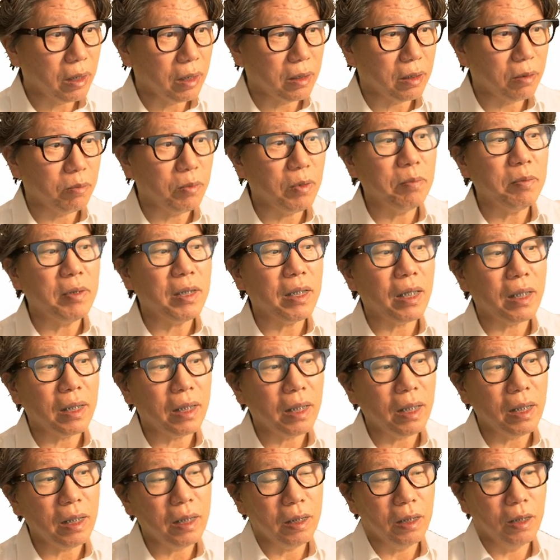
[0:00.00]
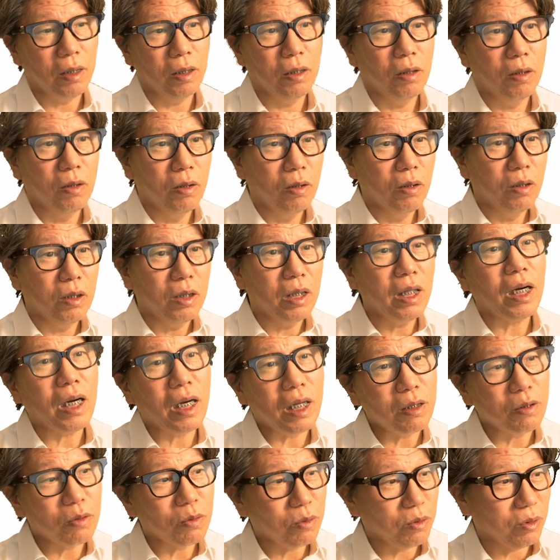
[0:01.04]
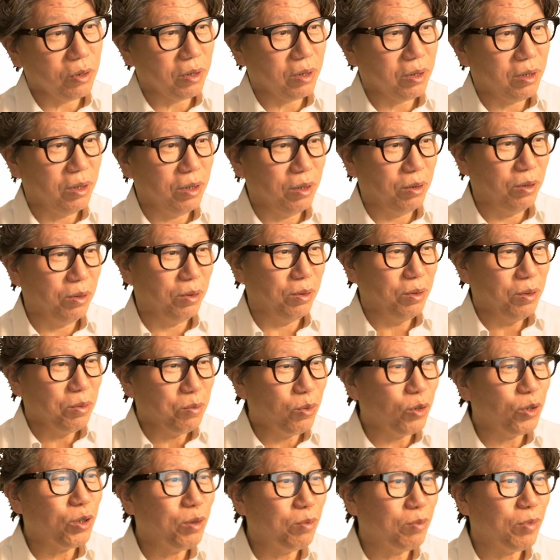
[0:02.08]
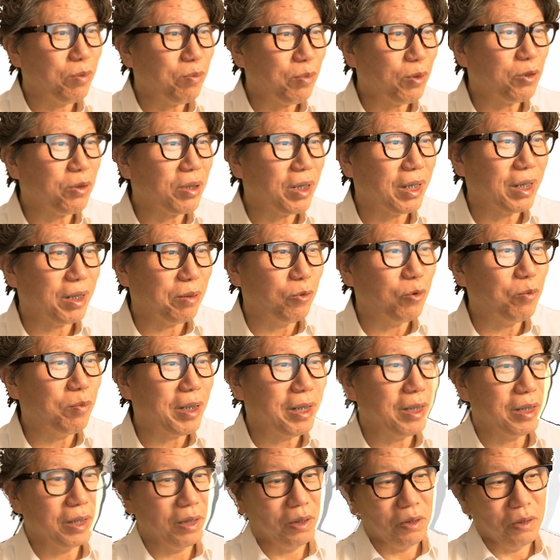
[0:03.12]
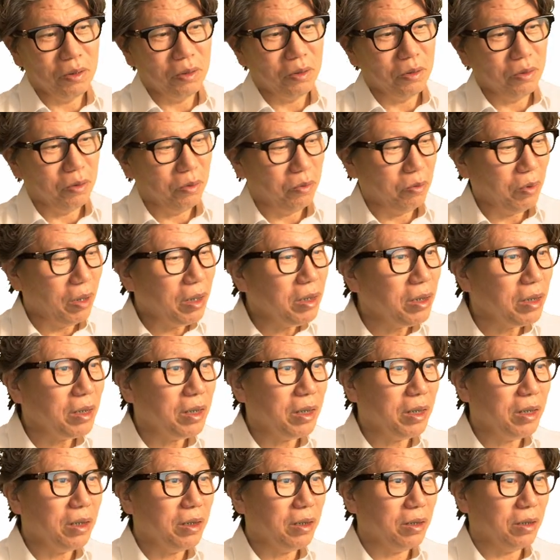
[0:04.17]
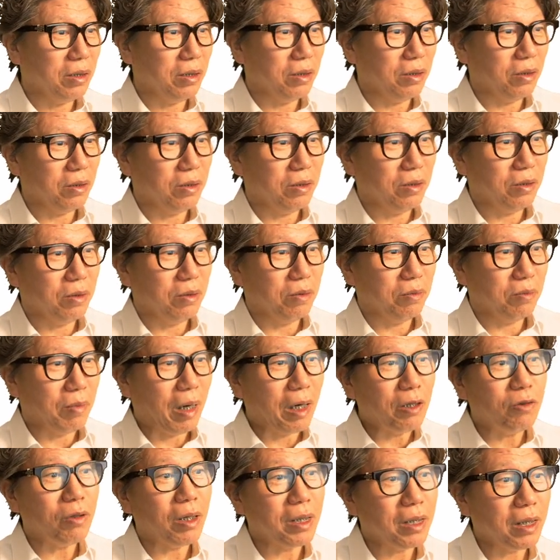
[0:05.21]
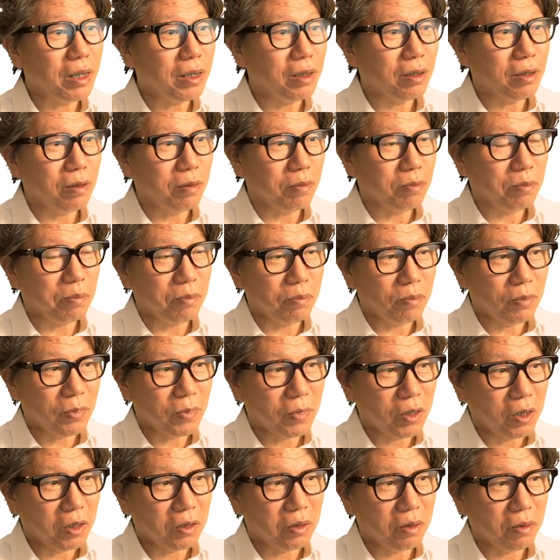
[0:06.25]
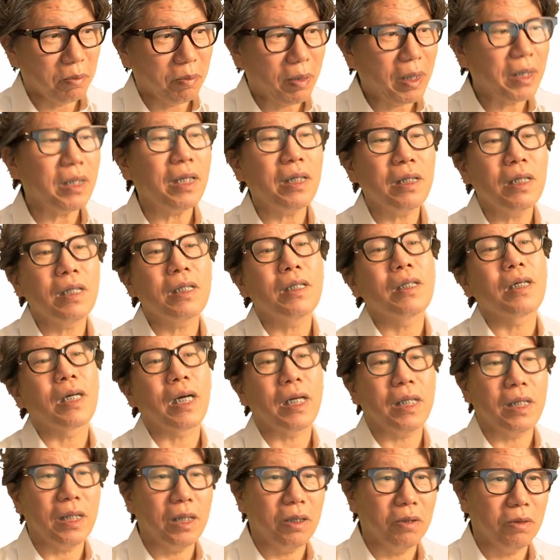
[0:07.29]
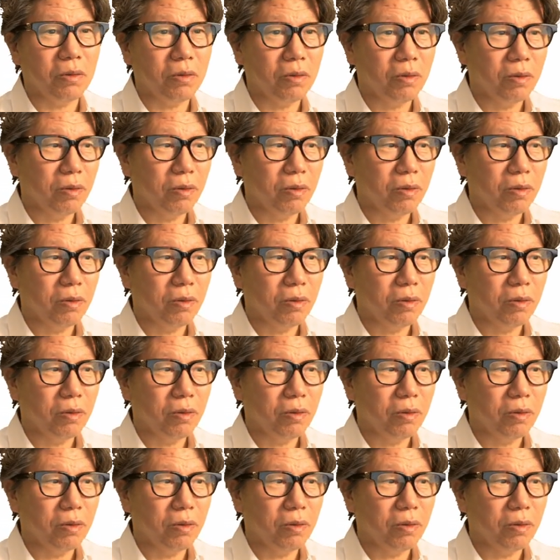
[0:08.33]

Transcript: and look dull. Only the prostheses I made were fabricated to be sharp. I think I made such an unreasonable judgment thinking, why did I do it this way?